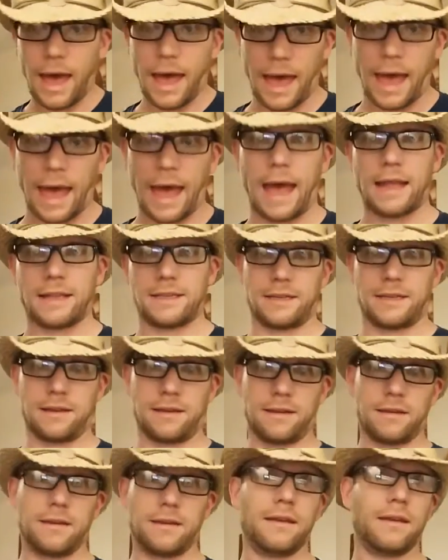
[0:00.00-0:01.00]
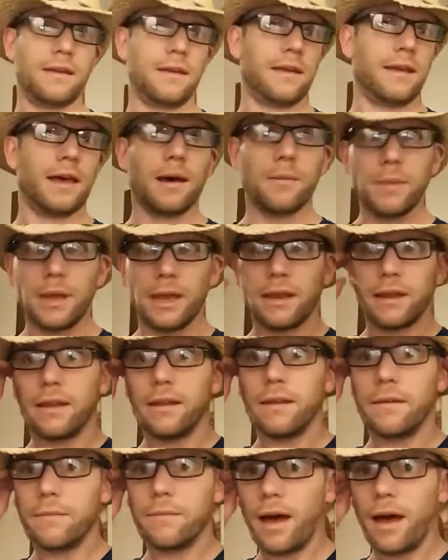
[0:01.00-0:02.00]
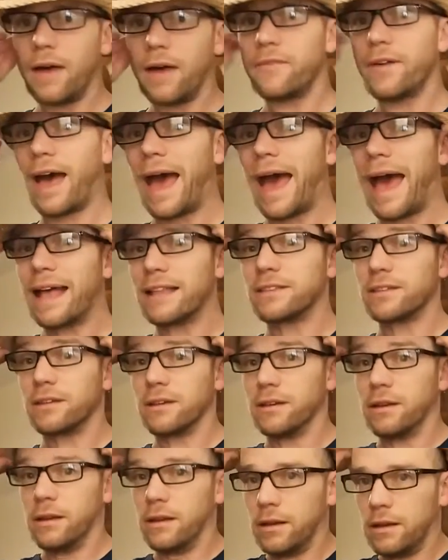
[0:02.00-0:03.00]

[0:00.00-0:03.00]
hat. I mean, I have a hat.